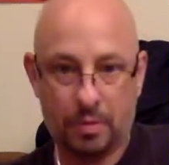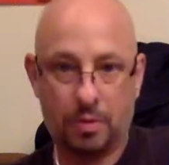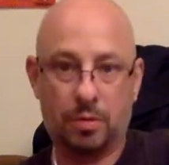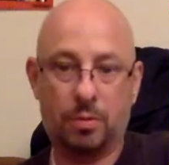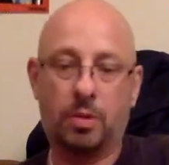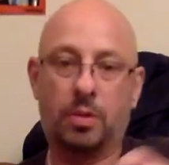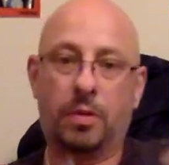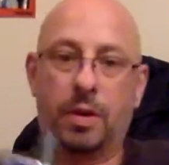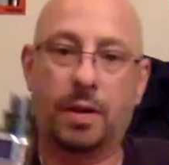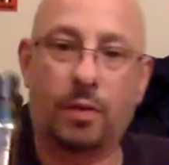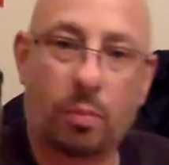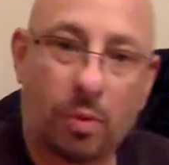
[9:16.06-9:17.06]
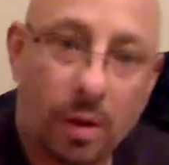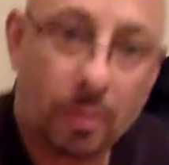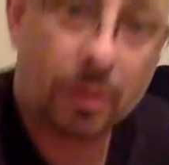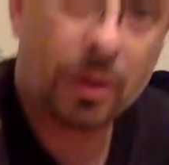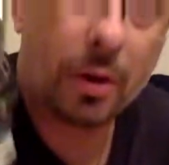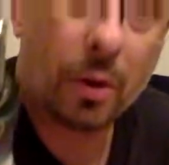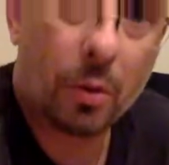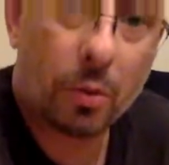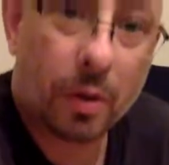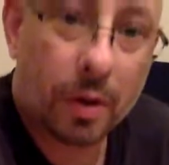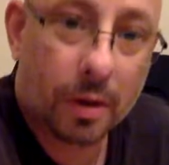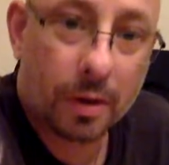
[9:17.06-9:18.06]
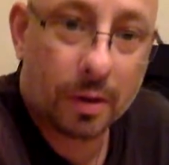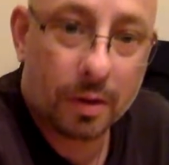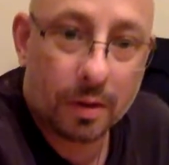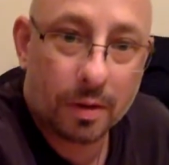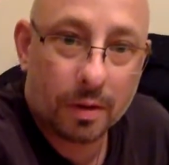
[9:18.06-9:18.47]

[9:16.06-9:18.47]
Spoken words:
So we already have a problem with the O-ring.